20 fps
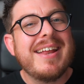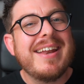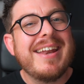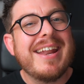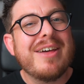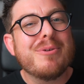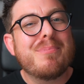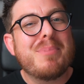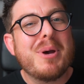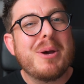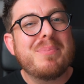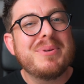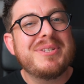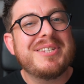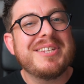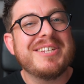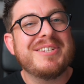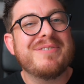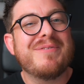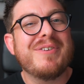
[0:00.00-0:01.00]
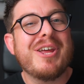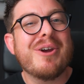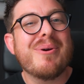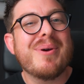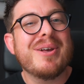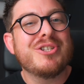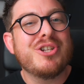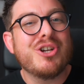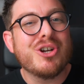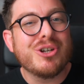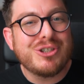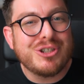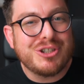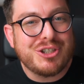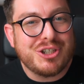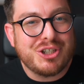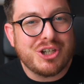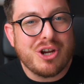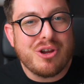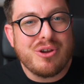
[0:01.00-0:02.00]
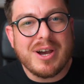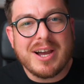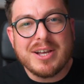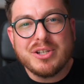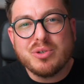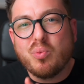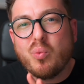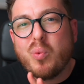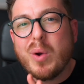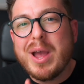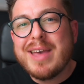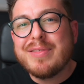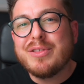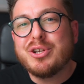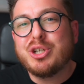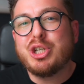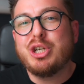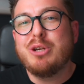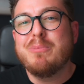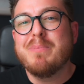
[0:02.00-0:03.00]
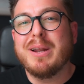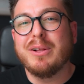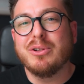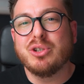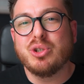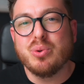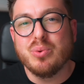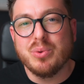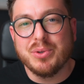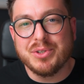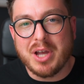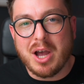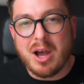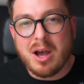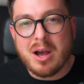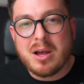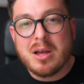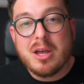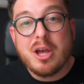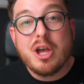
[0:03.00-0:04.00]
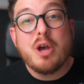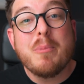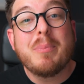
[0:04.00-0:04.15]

Now, the purpose of this video is not just to show you guys where the sheet metal tools are,